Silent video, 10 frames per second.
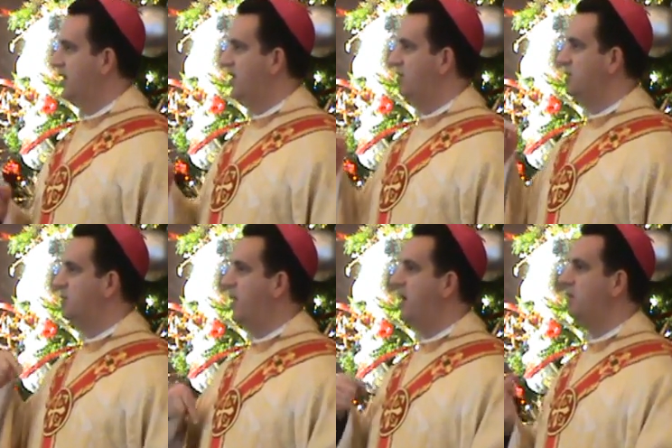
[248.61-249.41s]
They
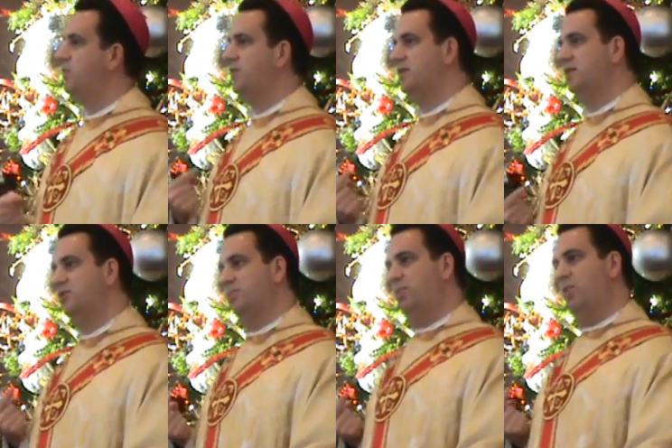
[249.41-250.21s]
respond with the
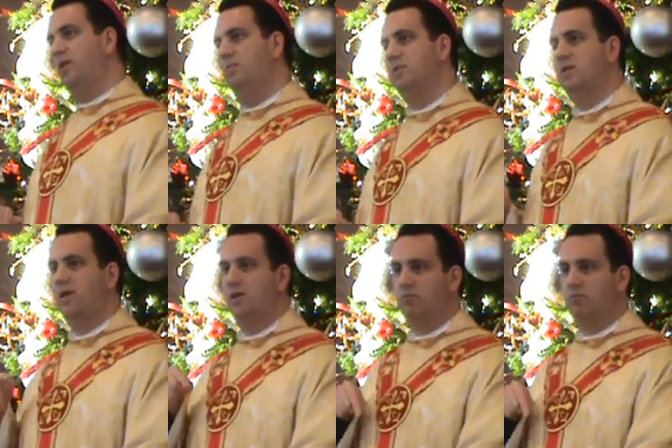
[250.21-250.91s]
disappointment that